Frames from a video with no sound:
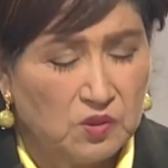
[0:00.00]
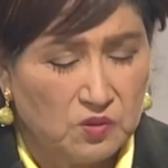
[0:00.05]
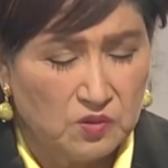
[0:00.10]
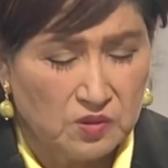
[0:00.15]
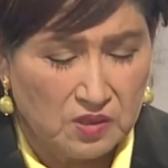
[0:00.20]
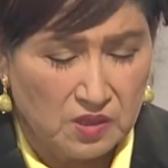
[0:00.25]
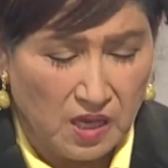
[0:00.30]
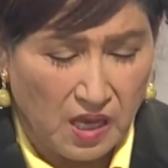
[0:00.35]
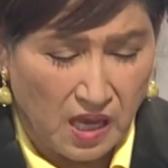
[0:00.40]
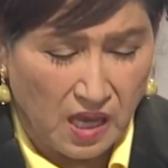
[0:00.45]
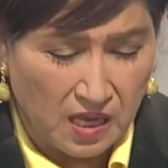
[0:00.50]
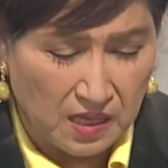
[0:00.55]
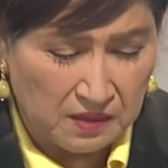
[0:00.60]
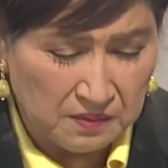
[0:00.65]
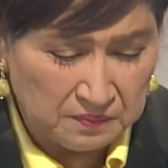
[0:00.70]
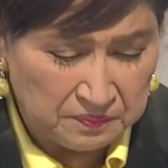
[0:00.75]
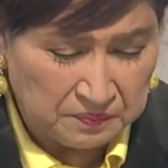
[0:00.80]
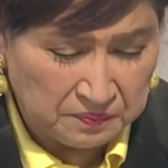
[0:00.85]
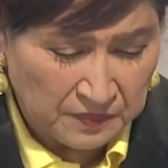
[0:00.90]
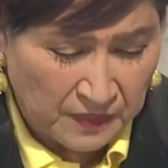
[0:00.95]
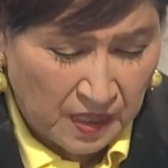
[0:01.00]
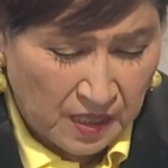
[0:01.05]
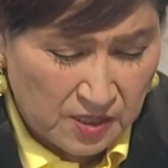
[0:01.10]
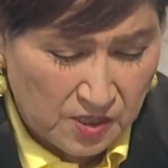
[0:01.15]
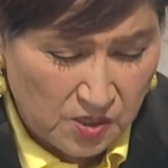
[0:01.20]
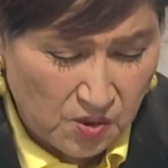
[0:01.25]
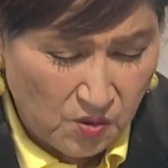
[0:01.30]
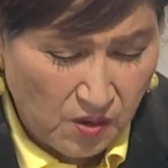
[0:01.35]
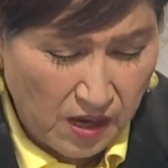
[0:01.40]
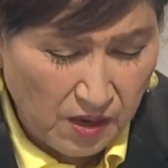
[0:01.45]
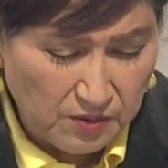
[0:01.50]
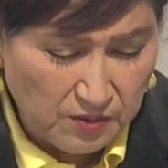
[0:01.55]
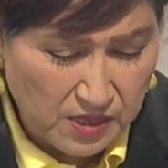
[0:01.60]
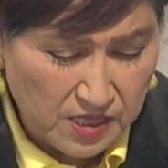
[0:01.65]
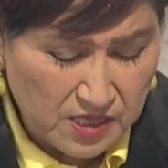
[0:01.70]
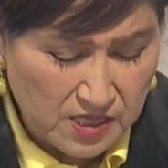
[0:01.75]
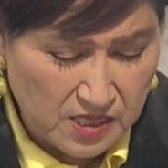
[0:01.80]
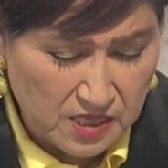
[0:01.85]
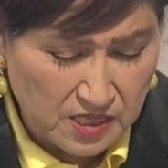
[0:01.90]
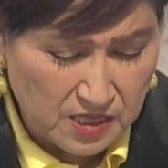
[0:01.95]
So sad. So how
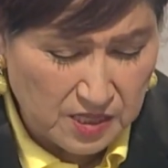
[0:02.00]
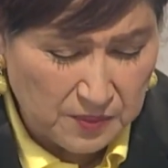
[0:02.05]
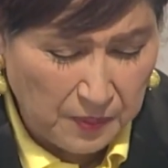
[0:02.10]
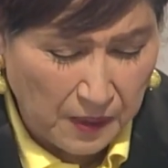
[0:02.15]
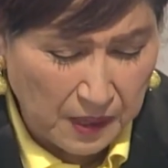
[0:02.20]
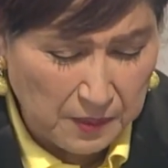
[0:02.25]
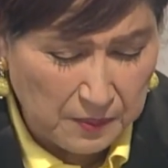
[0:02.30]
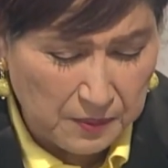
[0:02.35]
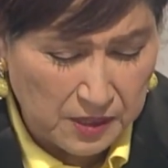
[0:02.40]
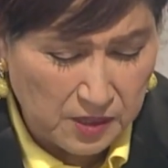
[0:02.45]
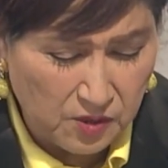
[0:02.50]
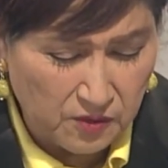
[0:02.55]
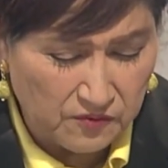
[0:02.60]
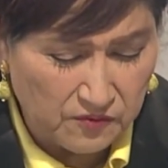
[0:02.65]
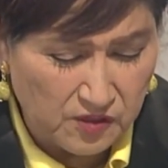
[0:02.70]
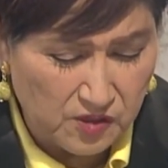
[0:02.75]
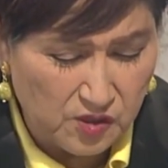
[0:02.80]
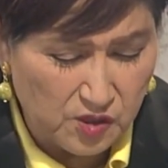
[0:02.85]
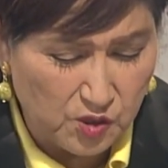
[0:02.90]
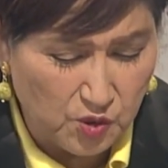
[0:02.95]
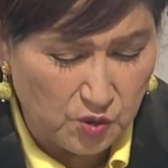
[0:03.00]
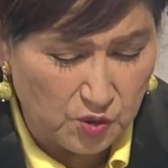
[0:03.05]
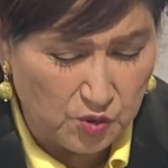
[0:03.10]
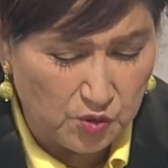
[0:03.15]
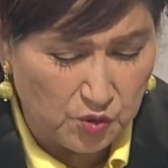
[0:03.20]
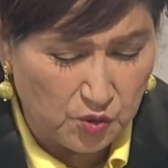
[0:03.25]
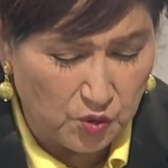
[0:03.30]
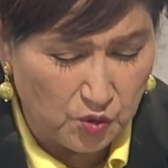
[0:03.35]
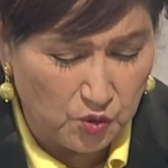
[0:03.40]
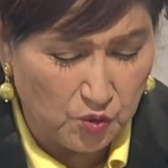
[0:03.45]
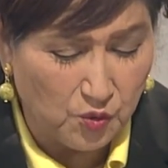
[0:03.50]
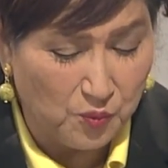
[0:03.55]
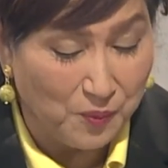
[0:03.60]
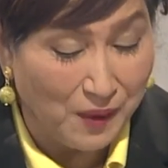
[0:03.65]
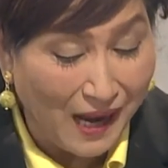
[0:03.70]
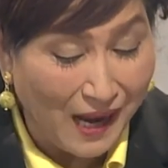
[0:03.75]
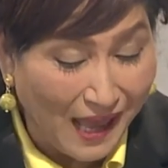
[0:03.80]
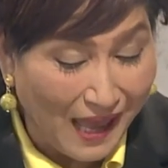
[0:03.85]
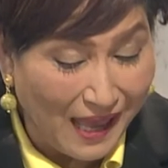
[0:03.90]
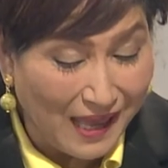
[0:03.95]
does the Department of Disease Control
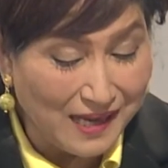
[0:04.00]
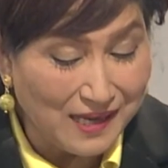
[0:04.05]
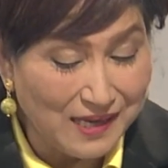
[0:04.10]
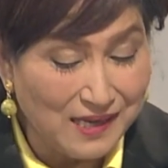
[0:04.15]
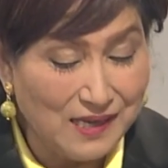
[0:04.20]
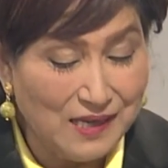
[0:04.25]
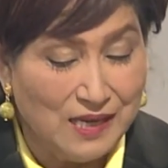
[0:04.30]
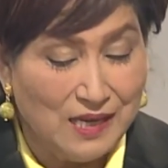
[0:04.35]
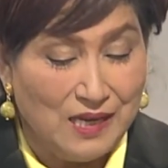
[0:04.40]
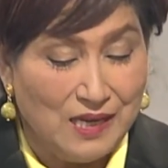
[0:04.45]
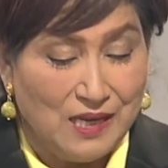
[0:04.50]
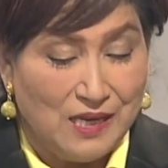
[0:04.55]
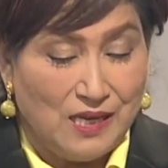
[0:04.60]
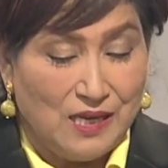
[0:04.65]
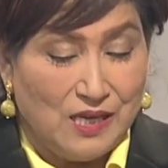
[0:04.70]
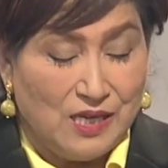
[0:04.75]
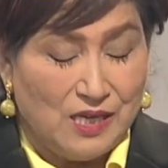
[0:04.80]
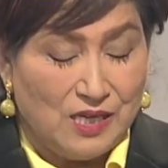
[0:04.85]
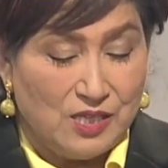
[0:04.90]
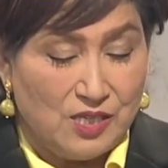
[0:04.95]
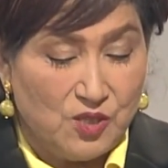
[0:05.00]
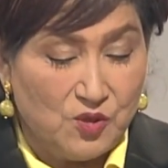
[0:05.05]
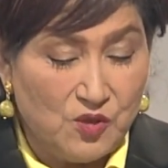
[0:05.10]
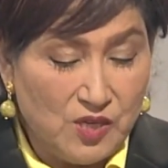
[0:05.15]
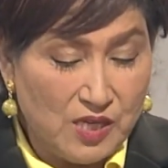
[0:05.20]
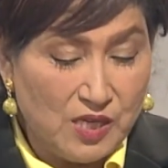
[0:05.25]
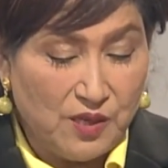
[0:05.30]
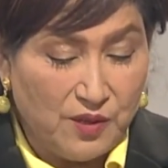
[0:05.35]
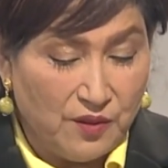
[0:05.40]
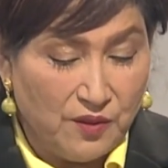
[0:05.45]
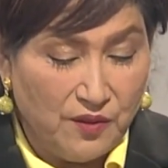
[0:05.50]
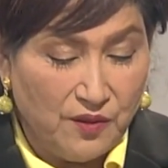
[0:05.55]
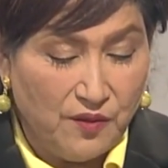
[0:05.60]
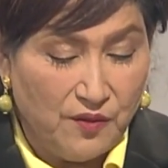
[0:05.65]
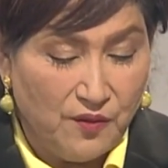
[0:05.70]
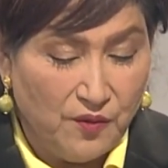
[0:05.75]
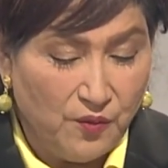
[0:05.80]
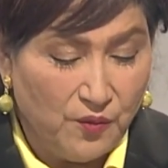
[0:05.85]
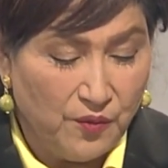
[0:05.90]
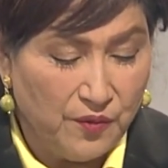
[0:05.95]
plan to deal
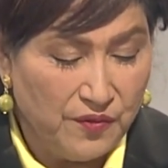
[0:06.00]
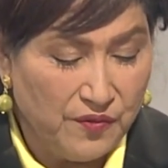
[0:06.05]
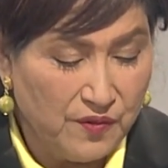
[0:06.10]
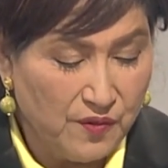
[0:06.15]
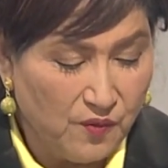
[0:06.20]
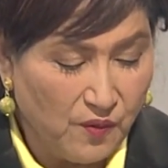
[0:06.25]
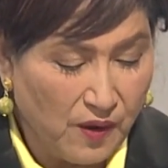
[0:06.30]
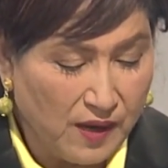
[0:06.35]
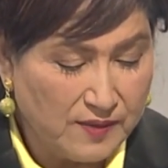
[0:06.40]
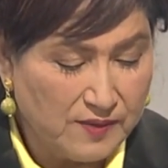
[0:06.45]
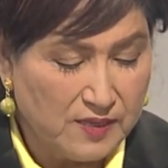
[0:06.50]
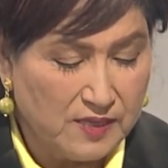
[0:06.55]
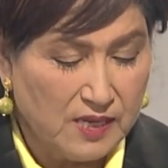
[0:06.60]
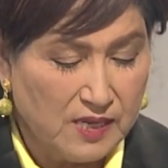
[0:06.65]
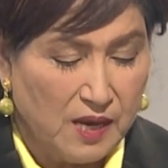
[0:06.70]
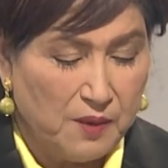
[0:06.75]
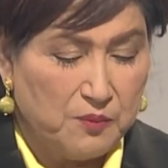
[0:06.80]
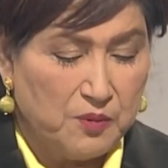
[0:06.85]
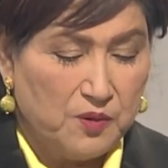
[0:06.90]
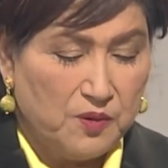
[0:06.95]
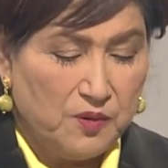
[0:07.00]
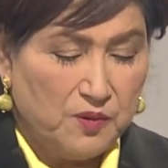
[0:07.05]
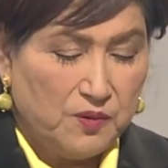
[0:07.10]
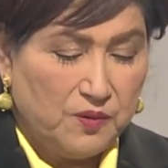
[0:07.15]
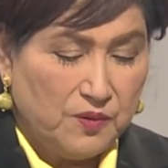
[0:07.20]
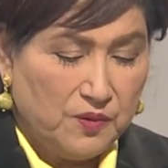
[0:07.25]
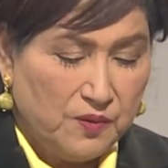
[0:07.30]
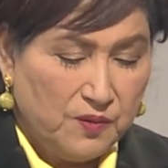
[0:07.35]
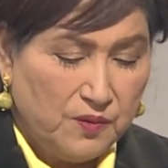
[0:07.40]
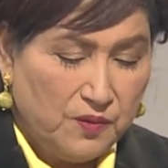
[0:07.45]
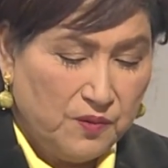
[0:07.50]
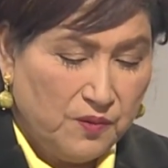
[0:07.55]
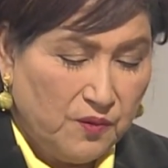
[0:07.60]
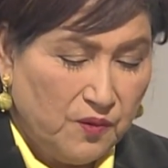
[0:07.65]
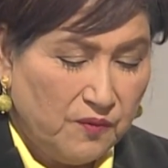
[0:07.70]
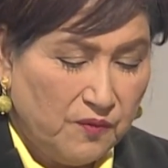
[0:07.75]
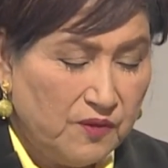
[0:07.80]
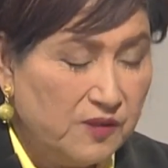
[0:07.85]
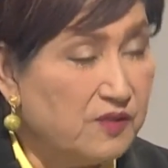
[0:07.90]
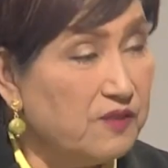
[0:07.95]
with the rising number
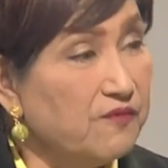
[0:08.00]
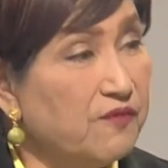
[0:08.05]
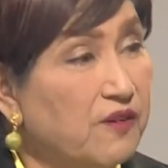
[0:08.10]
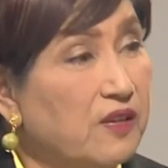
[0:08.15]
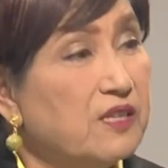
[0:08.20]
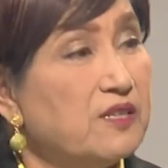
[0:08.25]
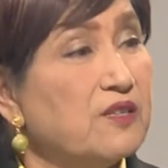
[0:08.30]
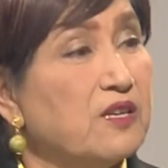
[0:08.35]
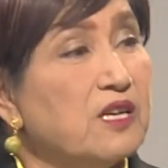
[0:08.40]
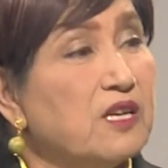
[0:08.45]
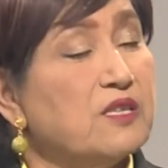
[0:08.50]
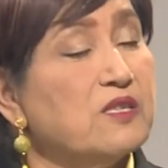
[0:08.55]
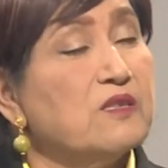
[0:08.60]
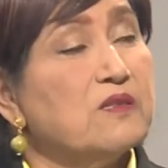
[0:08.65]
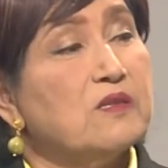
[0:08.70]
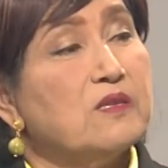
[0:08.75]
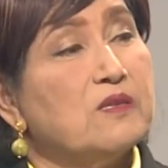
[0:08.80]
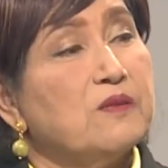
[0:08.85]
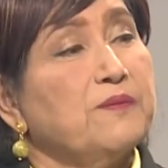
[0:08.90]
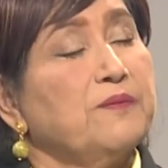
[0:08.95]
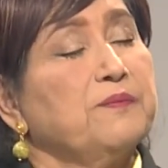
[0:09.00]
of the syphilis cases?